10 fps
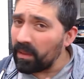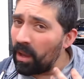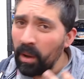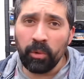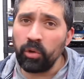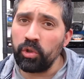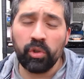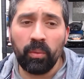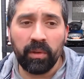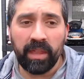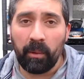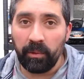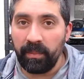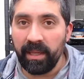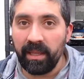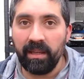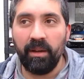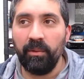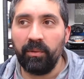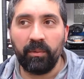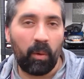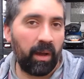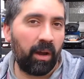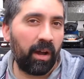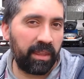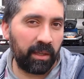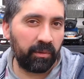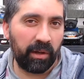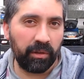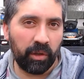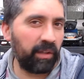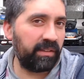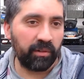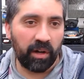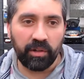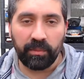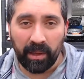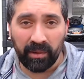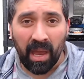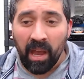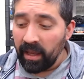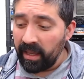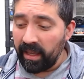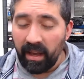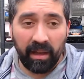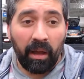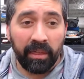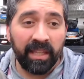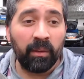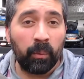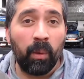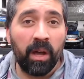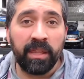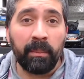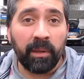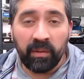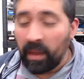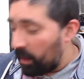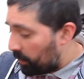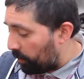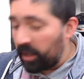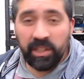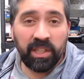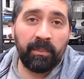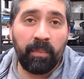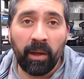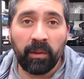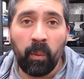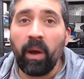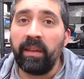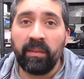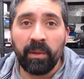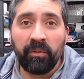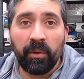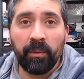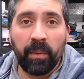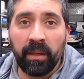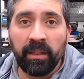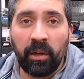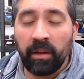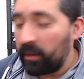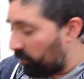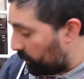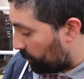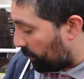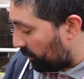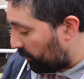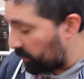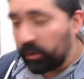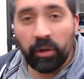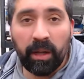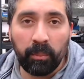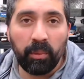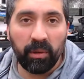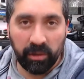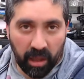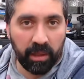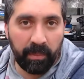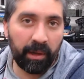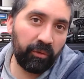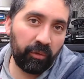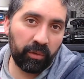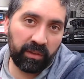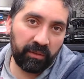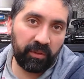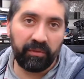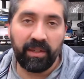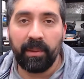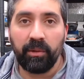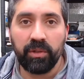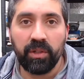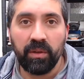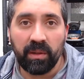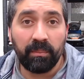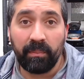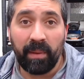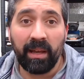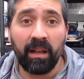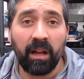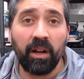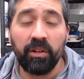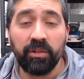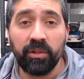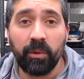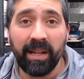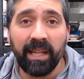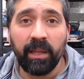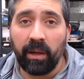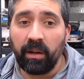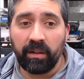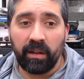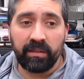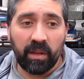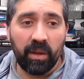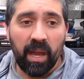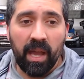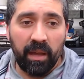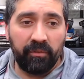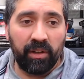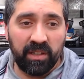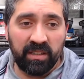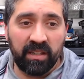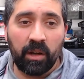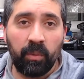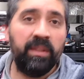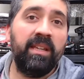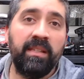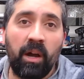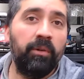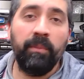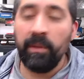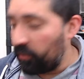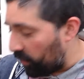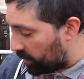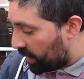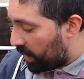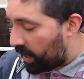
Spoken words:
I'm not sure what that would be. It was quite high. I think it was around £90 or £100. I think it's worth it, because buy cheap, buy twice. I mean, if I was, you know, if I'd gone out and bought another pair of £40-50 shoes, I'm at £100 anyway, aren't I? So if I just stuck with these, I would have been fine.